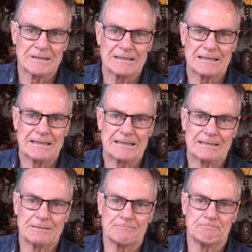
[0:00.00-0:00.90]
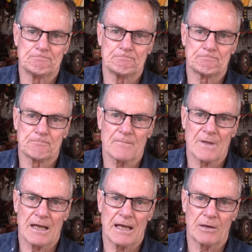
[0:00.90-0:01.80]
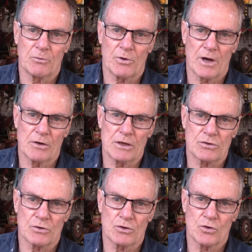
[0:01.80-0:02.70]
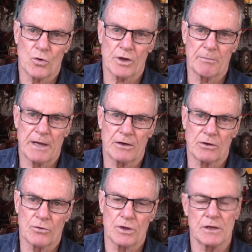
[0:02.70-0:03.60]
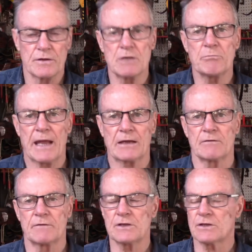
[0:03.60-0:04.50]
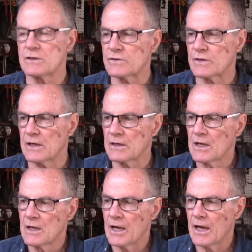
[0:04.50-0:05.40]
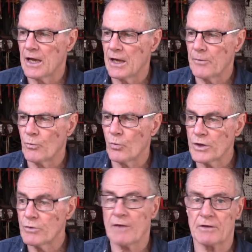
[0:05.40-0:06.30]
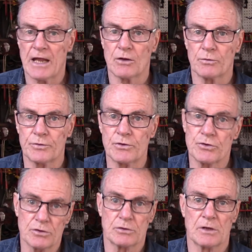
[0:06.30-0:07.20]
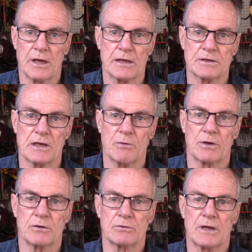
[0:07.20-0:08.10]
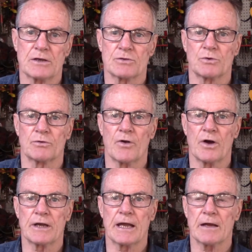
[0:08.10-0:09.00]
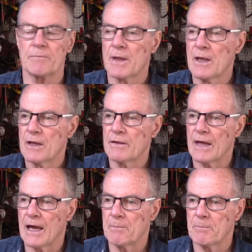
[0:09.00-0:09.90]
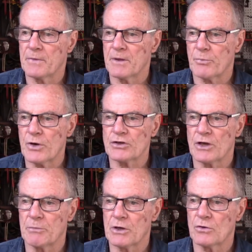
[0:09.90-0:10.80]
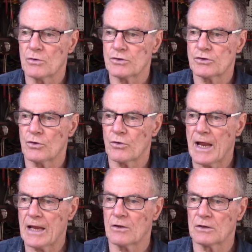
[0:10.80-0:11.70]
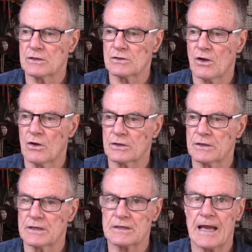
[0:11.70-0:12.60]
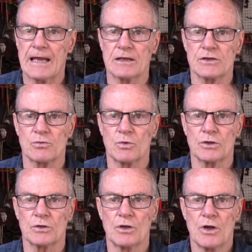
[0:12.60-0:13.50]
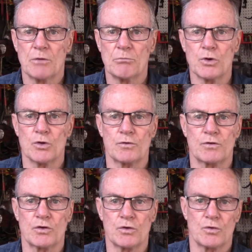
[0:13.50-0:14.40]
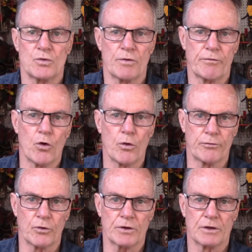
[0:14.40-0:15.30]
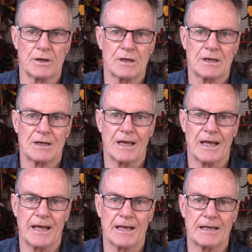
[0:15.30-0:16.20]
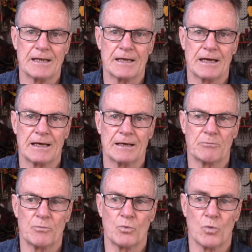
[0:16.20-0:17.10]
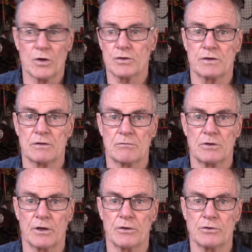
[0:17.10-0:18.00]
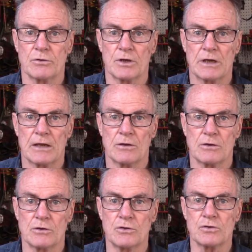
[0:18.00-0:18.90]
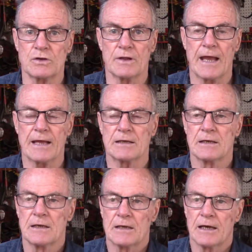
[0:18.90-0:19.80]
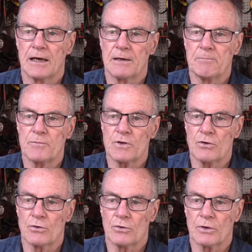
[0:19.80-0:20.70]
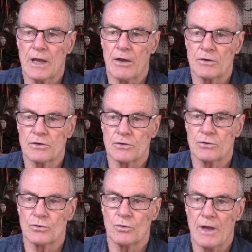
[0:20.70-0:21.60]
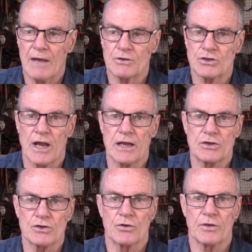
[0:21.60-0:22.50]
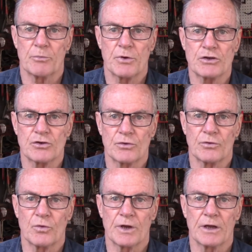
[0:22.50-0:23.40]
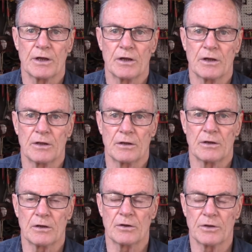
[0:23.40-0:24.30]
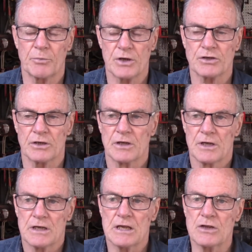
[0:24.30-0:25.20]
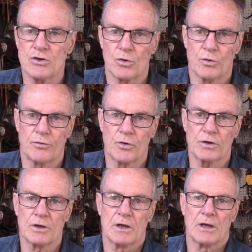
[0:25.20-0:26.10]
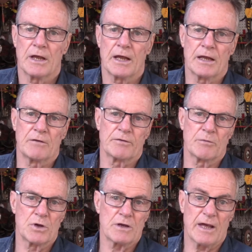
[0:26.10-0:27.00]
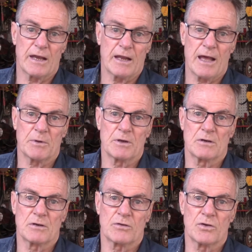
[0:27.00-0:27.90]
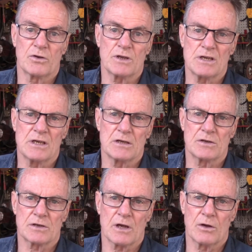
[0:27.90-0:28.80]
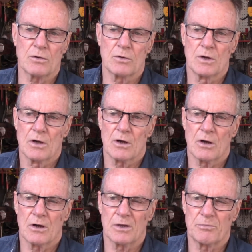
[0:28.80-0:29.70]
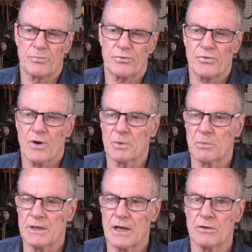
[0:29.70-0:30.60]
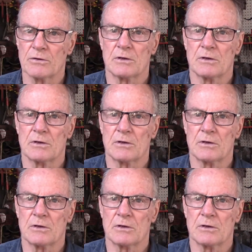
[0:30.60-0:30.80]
and we're only sort of talking about degree. And the impact of this is that when you have an ankle fusion, as anyone who does will find out, the pressure, because your ankle is locked at the talus, will move to the forefoot. And whilst, you know, you can get used to that, you're going to have a change on the pressure of where on the pressure in your foot. And for me, that had happened to 30 years, so I probably don't